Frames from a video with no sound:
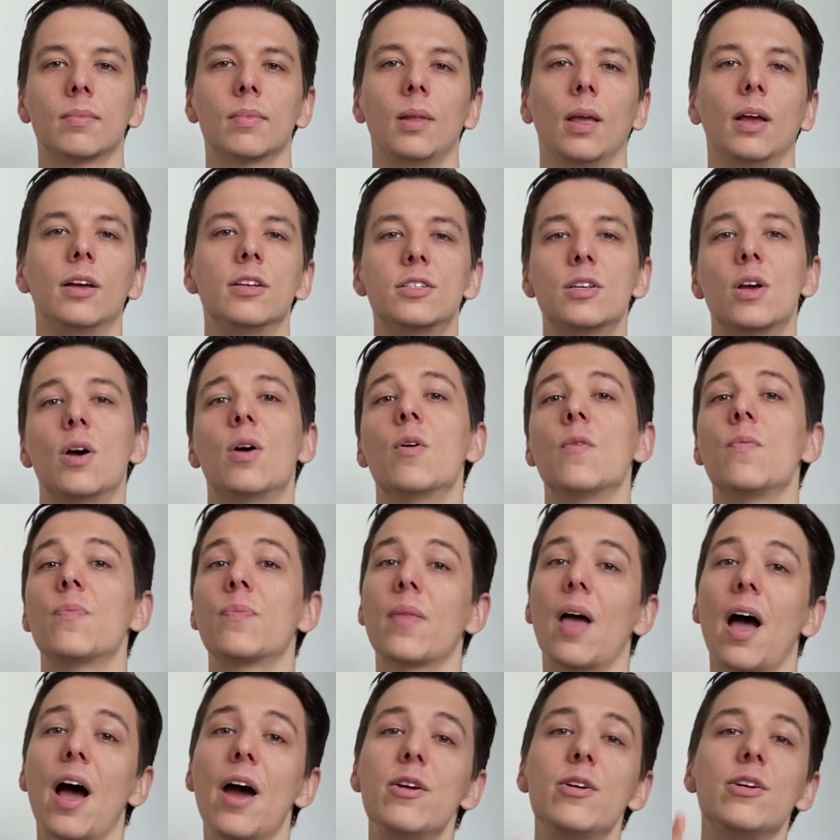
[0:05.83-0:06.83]
So,
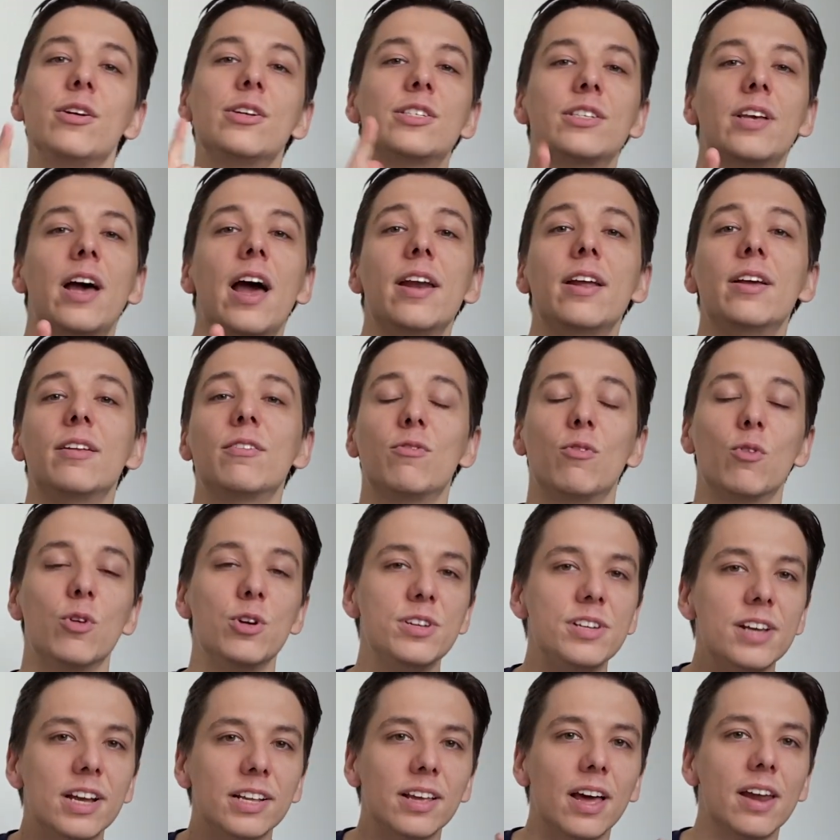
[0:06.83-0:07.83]
are you excited for
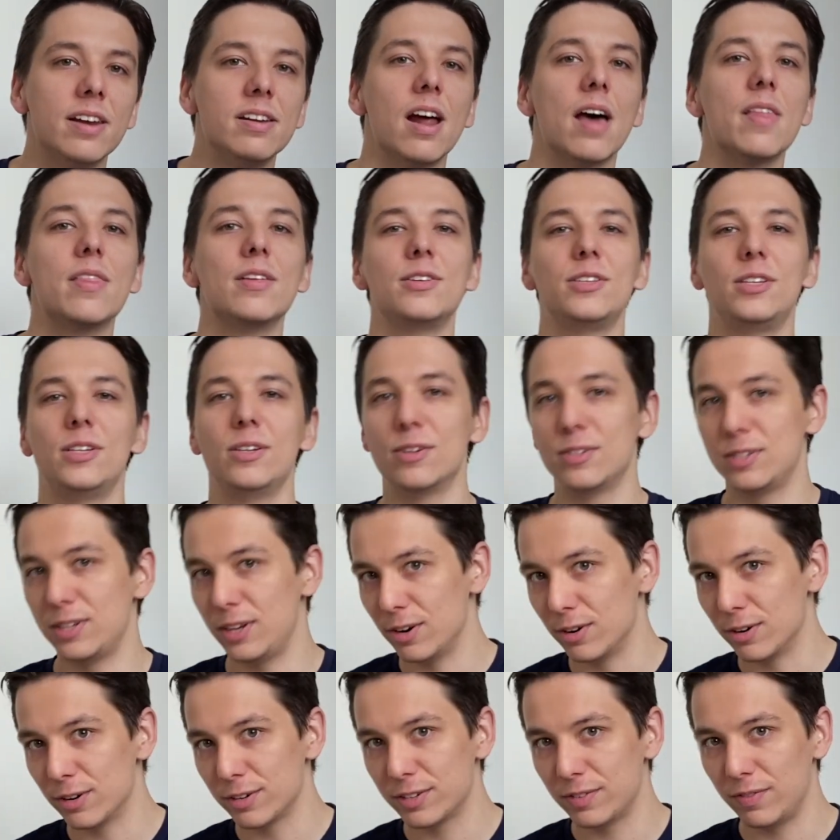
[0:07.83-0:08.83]
yet another SIDUS
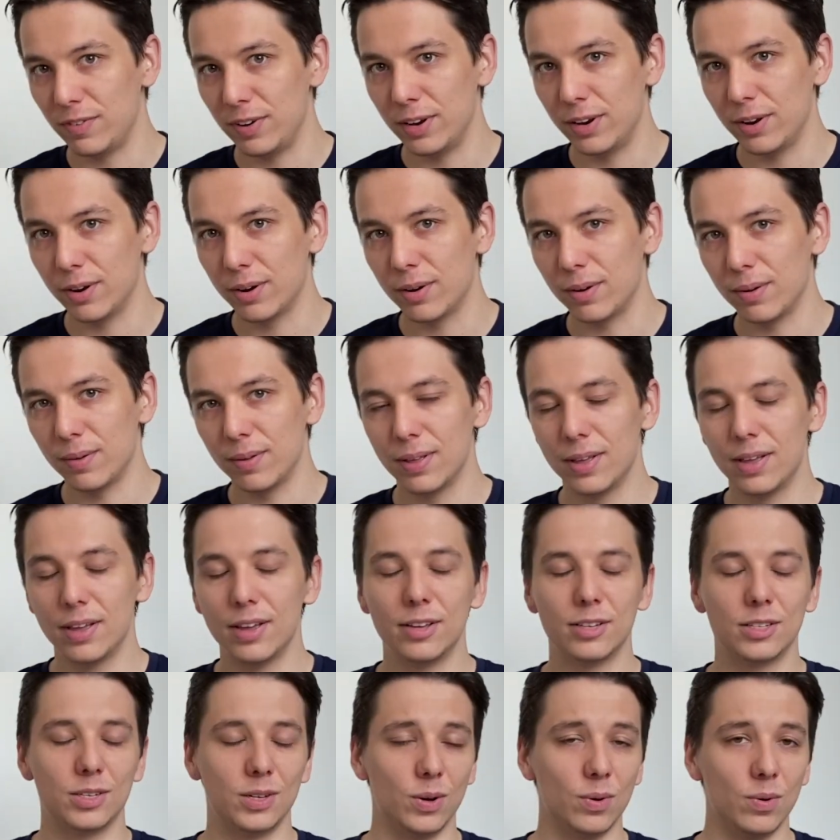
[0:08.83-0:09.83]
Heroes video?
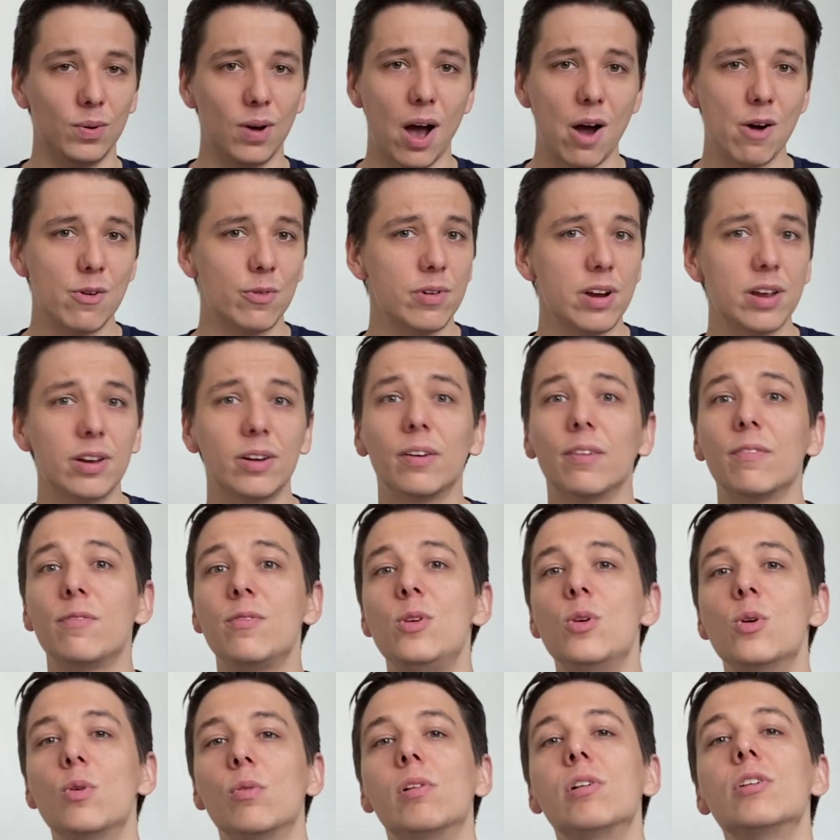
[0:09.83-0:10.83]
So, our regular
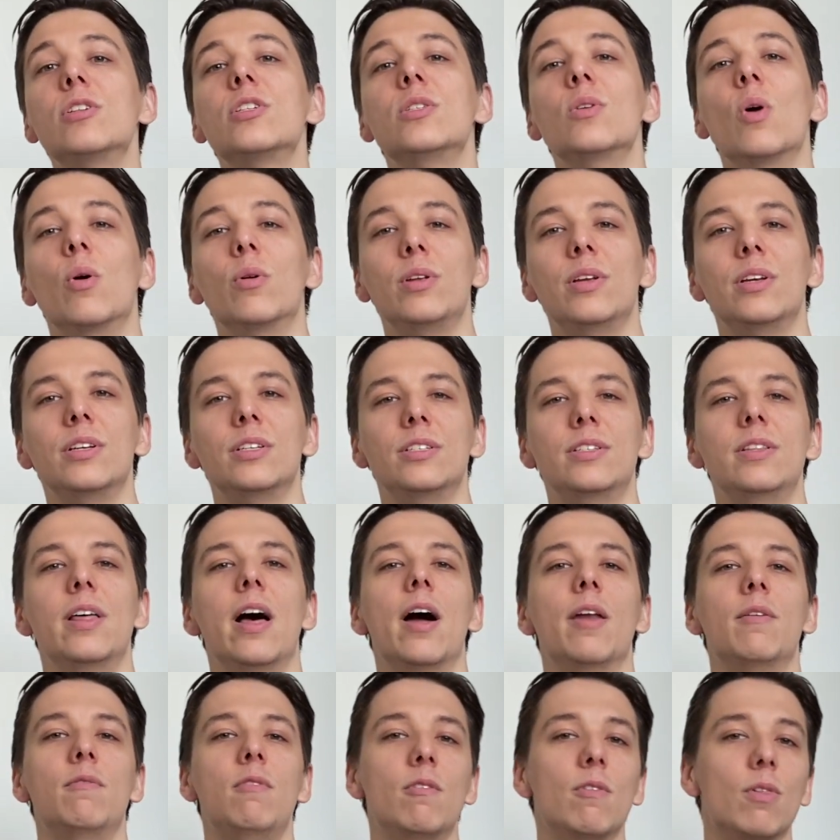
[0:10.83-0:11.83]
viewers noticed
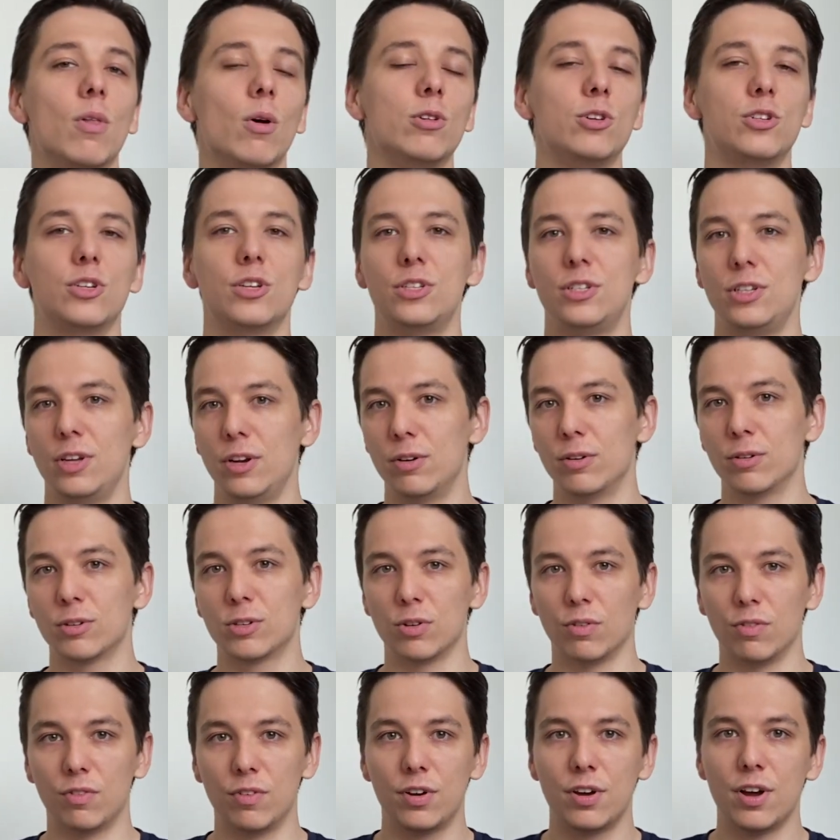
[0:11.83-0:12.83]
that we've launched a series
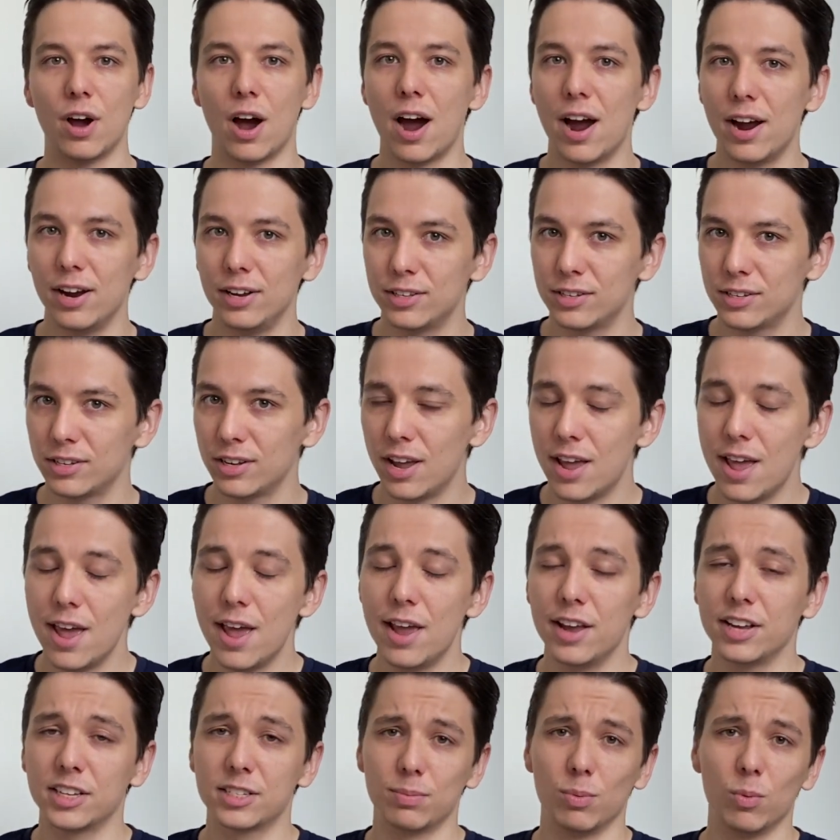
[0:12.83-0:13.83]
of guides
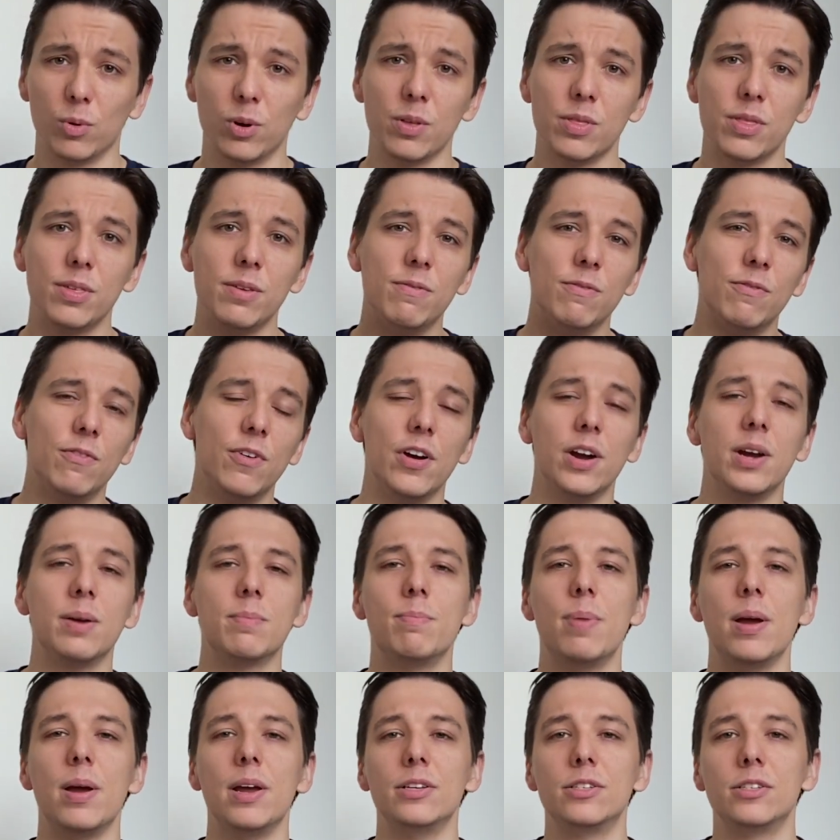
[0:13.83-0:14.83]
exploring the very
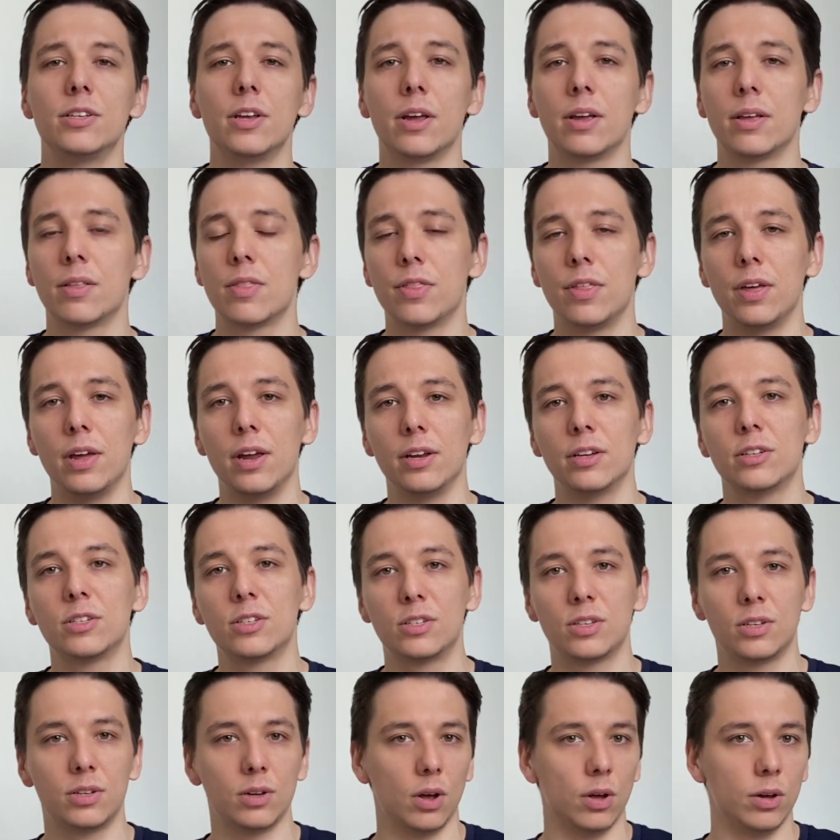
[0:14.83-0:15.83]
basic
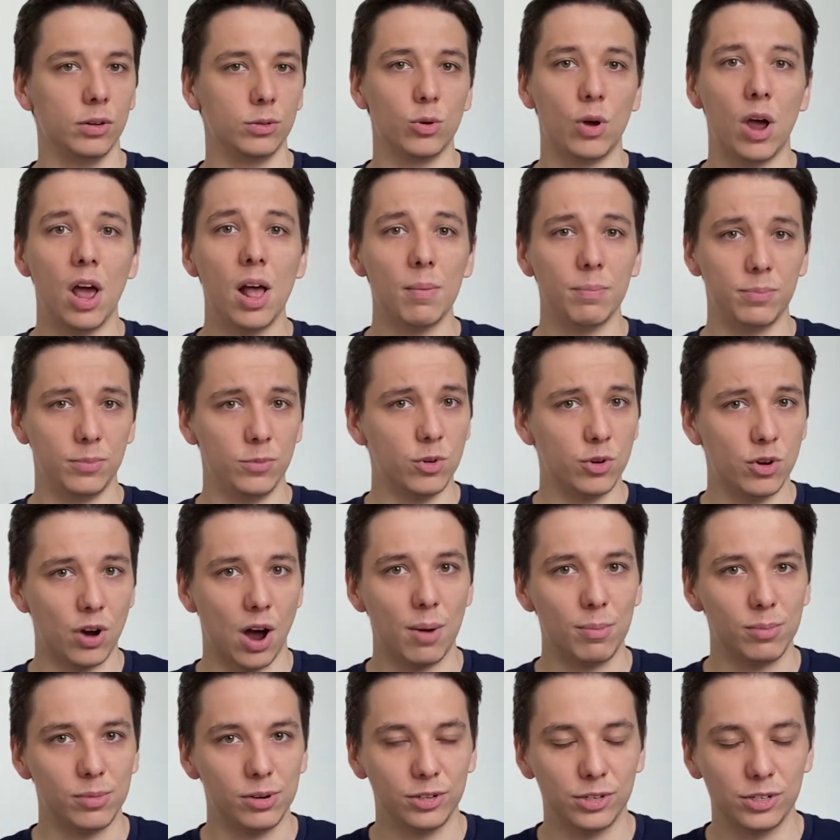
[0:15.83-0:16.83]
things to help
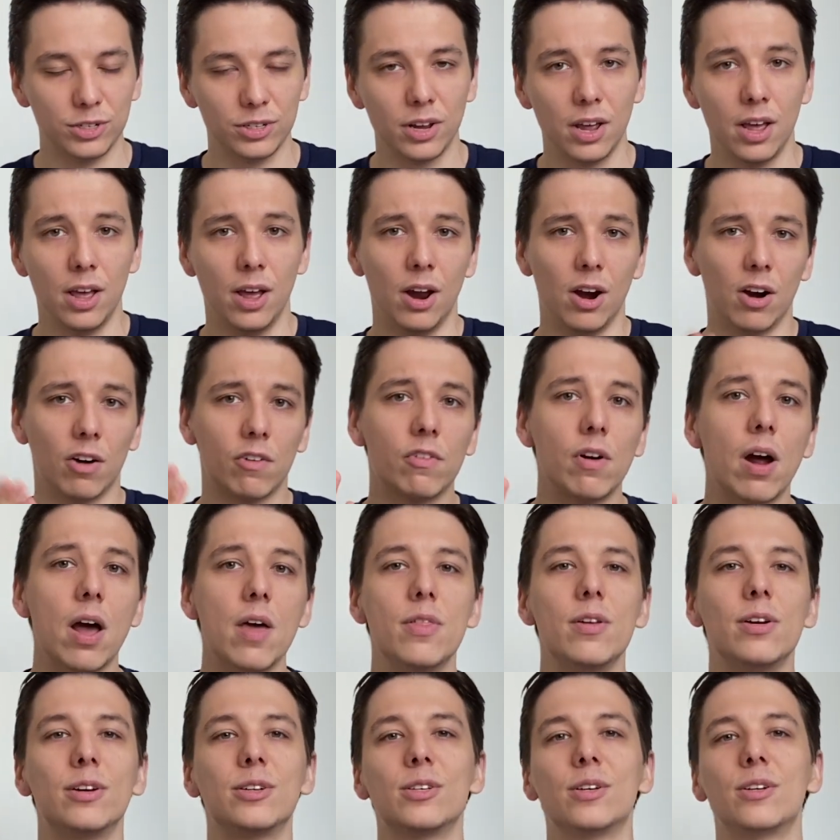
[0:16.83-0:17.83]
newcomers write
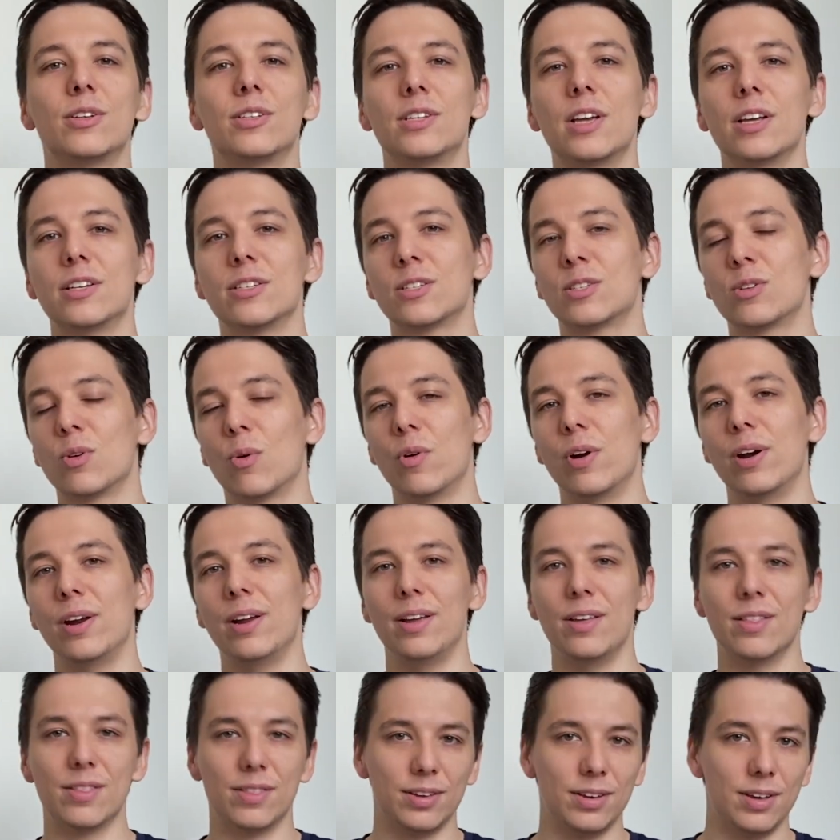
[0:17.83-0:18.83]
their success story
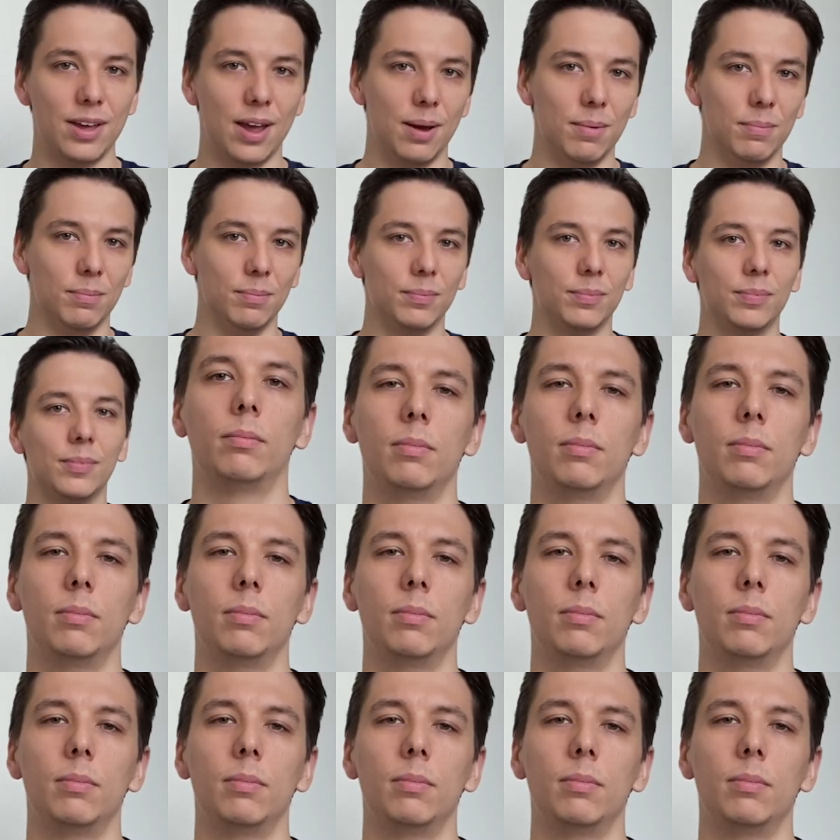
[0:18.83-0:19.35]
in the game.